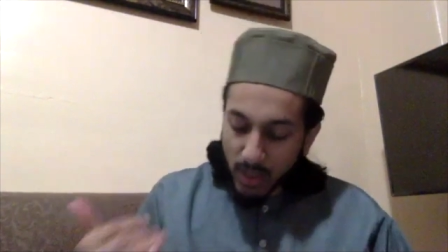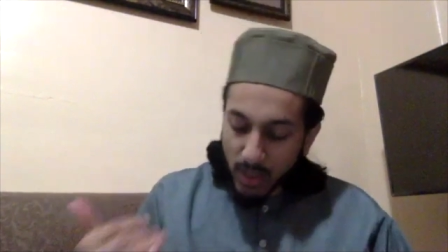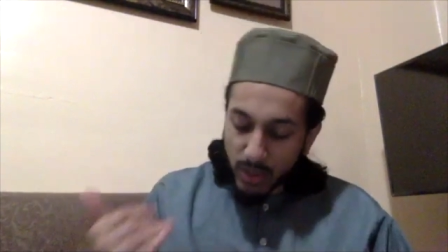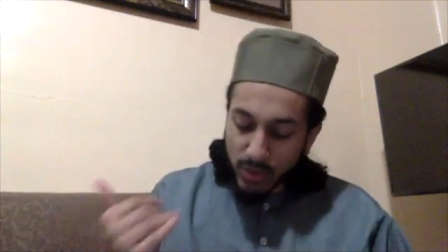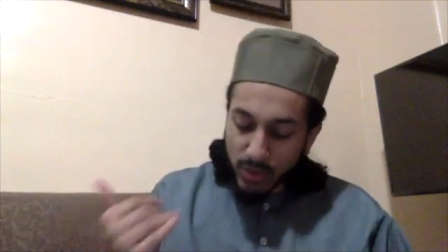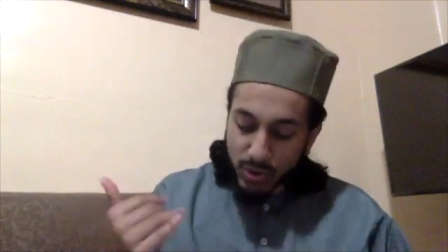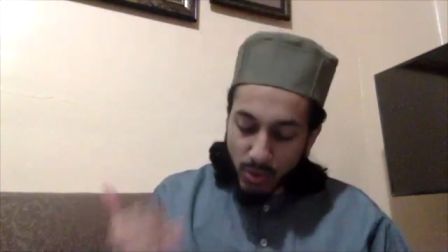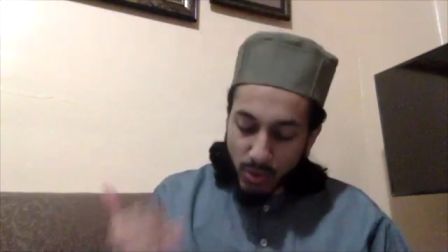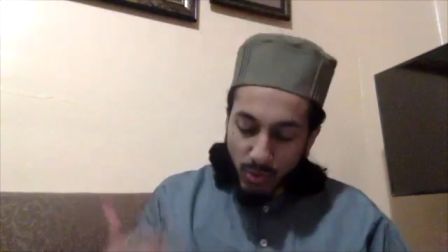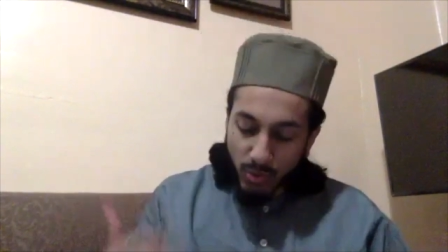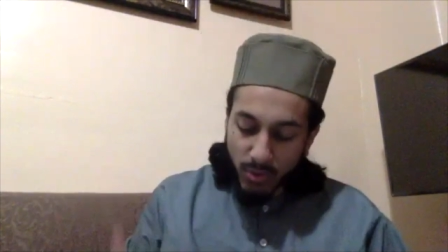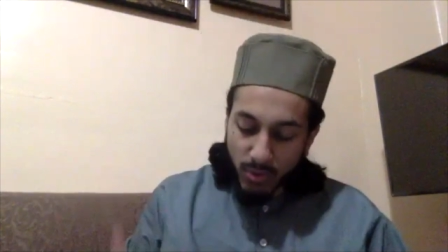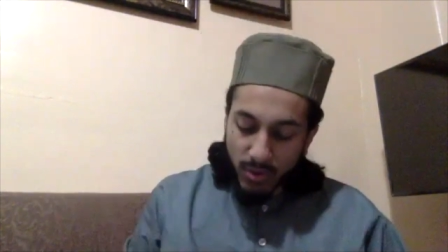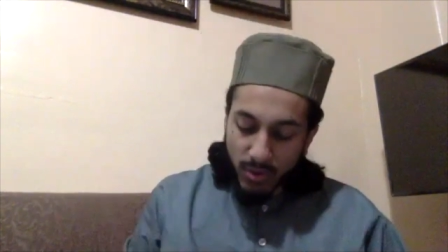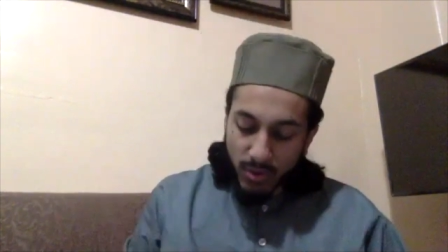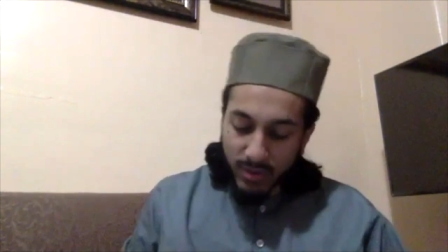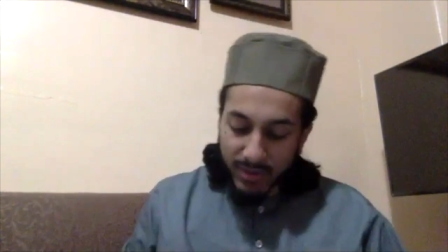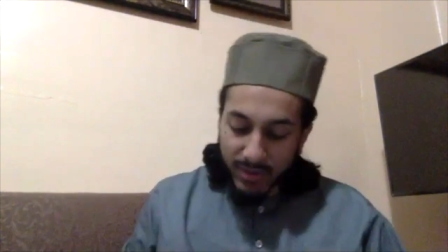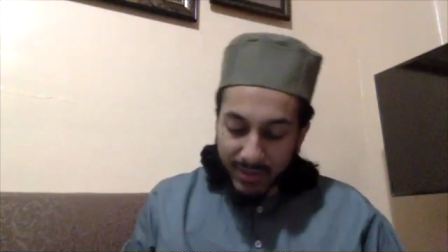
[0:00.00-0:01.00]
So
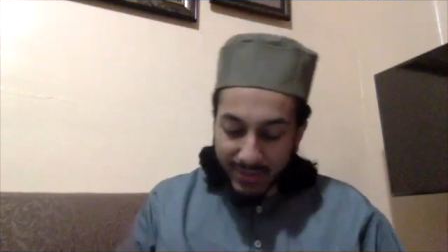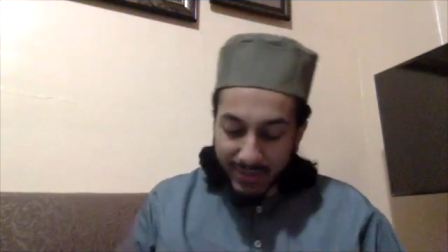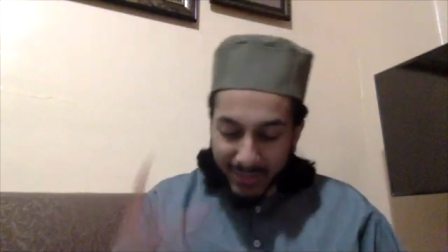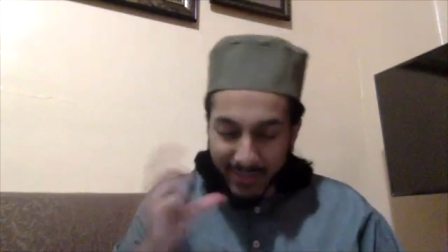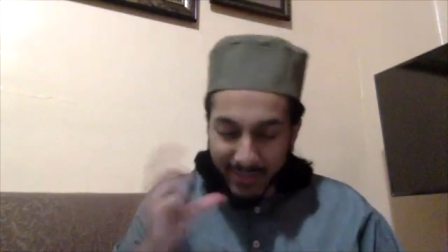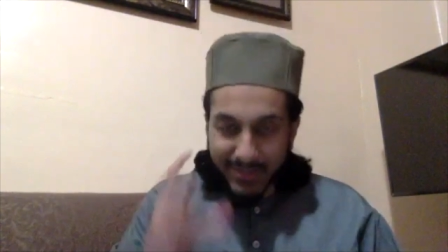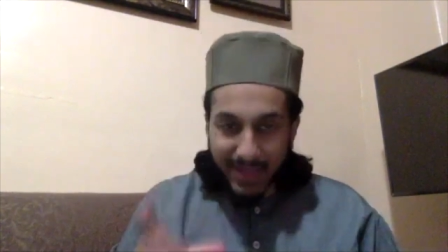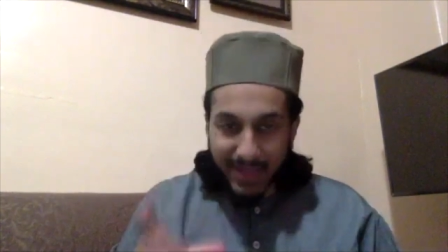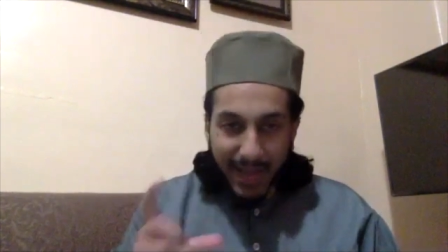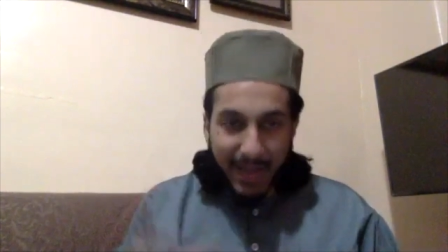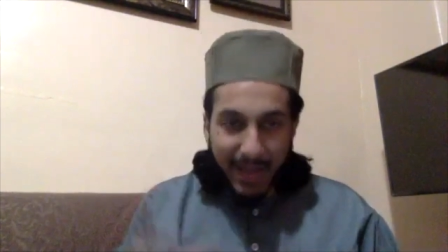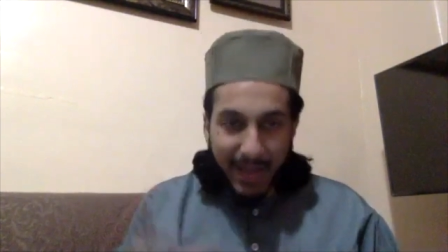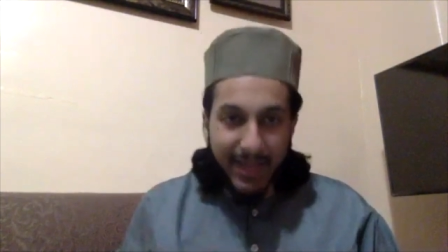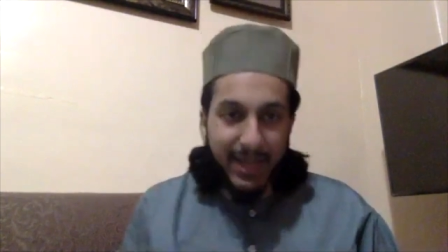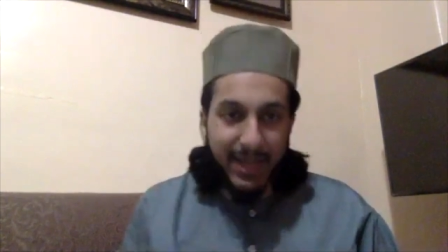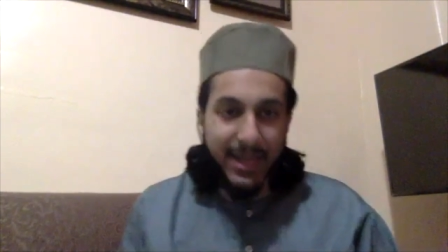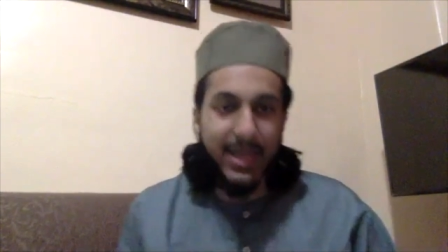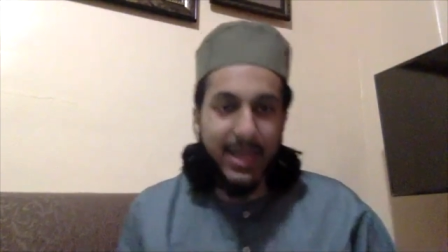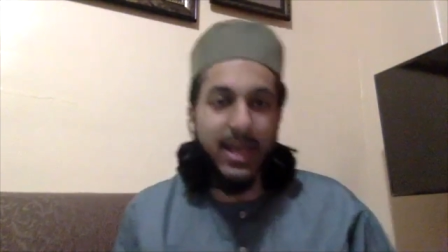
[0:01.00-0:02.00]
this ayah
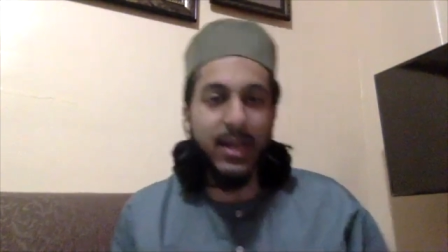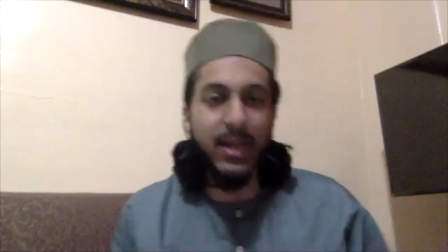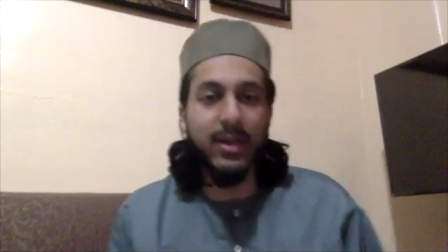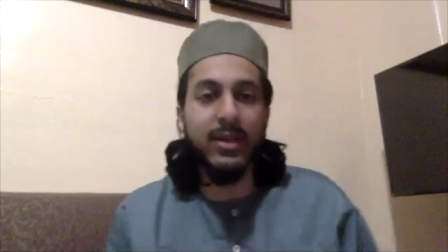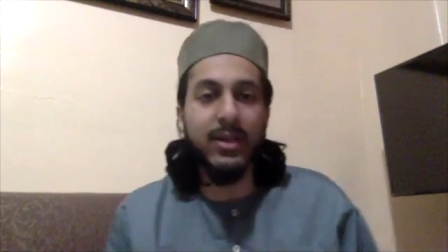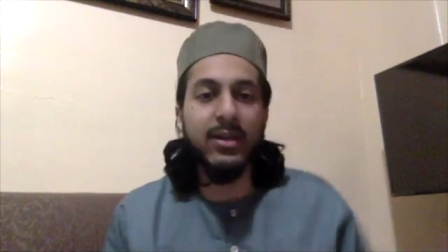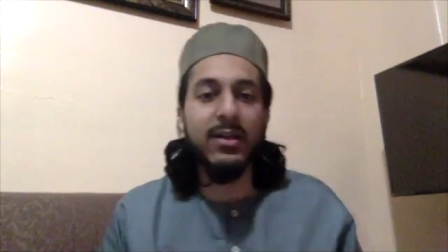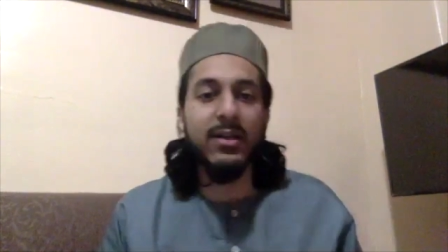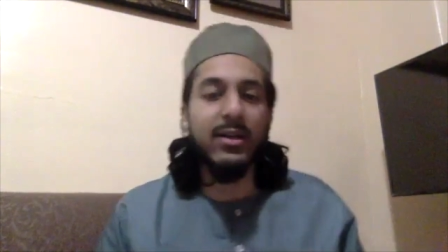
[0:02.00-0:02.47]
here